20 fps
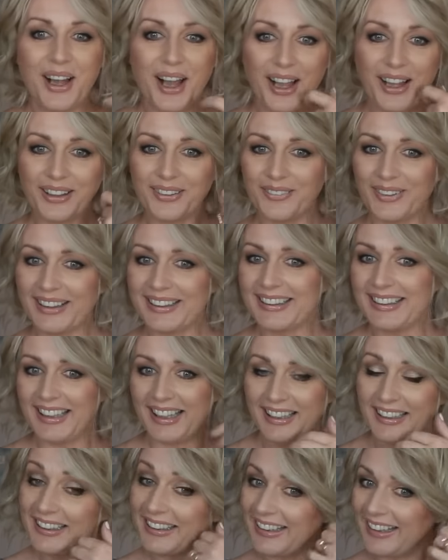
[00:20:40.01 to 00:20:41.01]
I quite
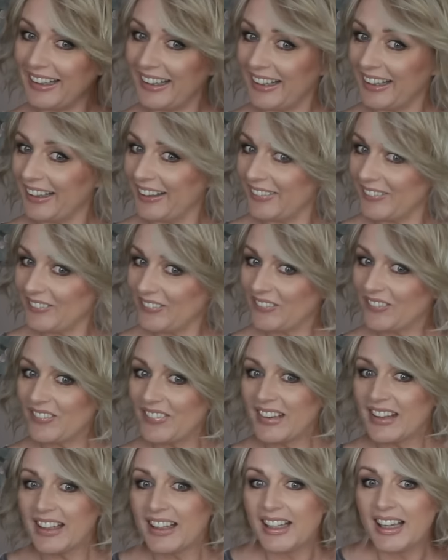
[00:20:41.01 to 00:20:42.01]
like it.
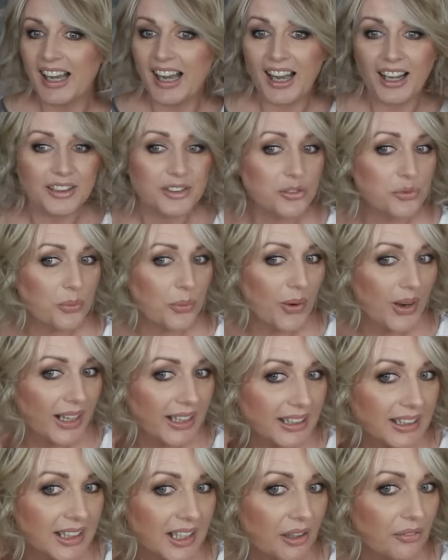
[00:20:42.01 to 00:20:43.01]
And what
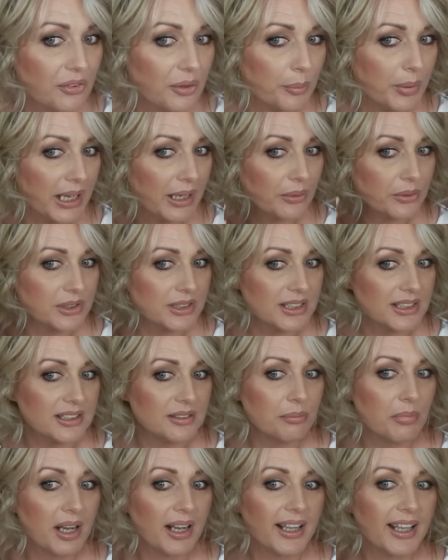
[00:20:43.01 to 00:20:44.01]
I love about it,
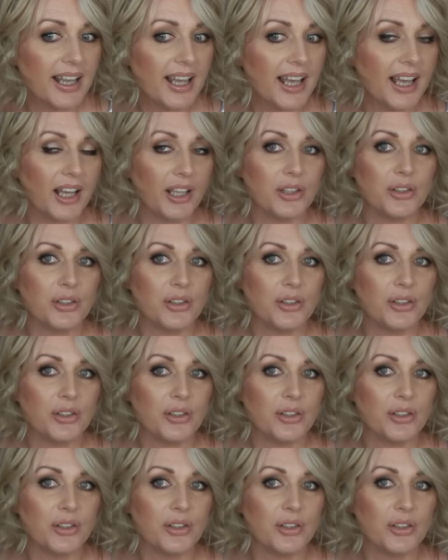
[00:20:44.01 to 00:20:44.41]
my hair,